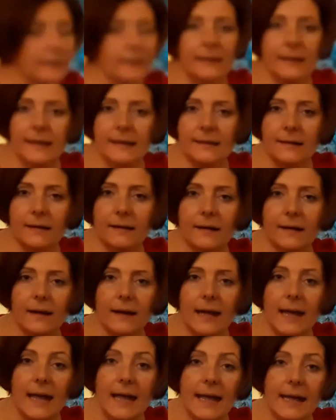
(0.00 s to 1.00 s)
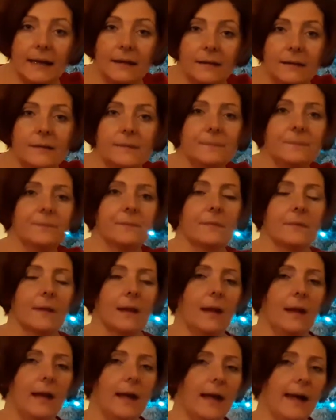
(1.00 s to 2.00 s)
the letter L,
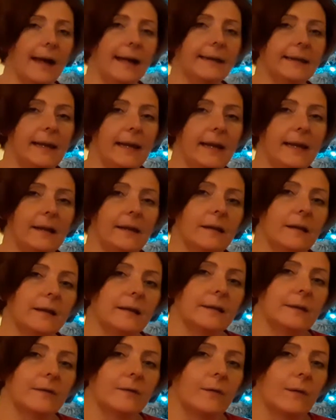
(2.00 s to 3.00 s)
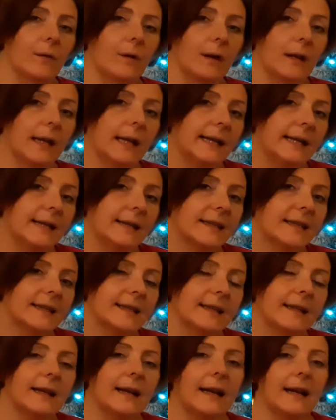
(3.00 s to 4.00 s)
and L is for light
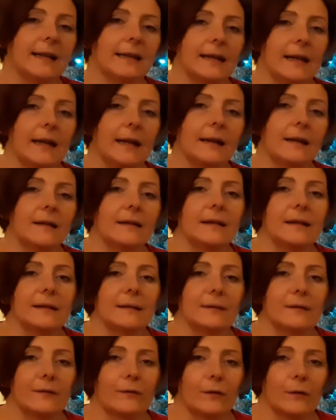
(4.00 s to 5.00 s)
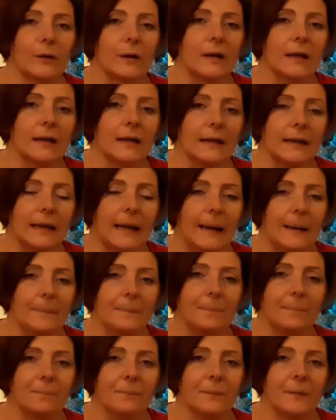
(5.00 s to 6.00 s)
and L is for
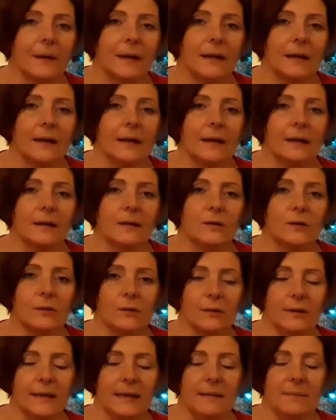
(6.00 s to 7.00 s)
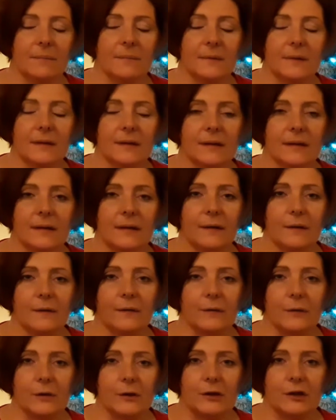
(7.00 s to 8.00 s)
lamb, two names
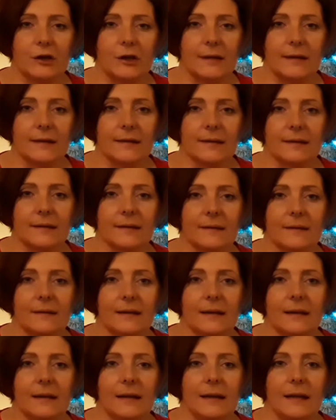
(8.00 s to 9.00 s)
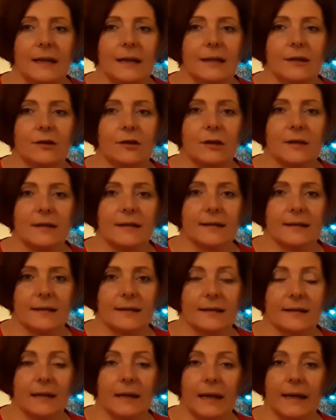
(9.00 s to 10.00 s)
for Jesus. Jesus
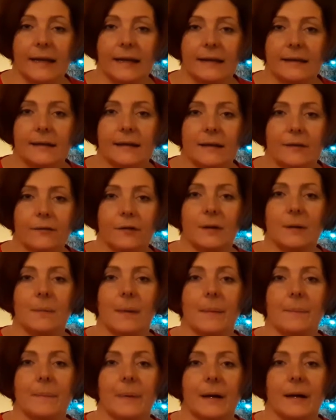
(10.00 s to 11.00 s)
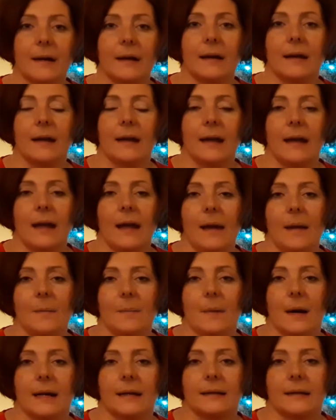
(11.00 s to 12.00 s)
is the light, and if you remember
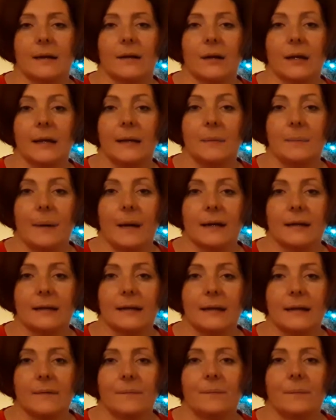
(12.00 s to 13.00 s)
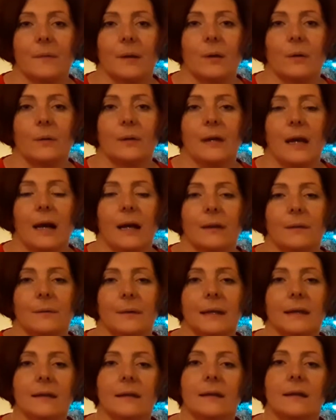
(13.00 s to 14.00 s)
at our light party on
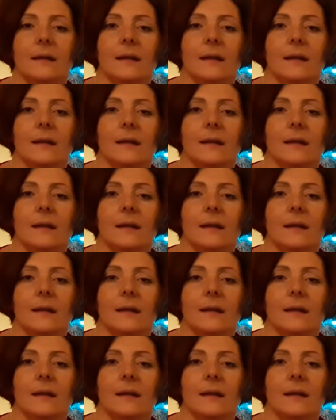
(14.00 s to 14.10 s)
Halloween,